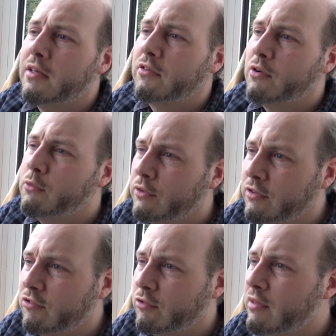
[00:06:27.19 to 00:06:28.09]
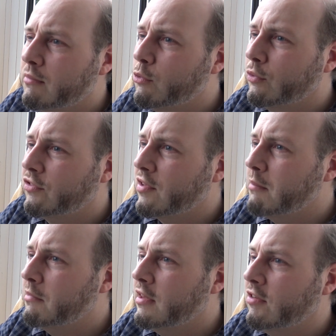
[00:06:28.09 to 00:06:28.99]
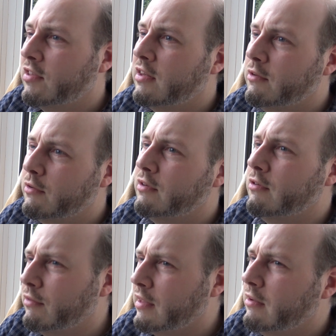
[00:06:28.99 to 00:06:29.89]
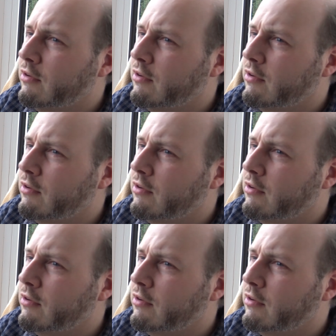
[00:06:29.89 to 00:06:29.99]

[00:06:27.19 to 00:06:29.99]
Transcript: So I wanted to treat them all the same, and he said you can do that.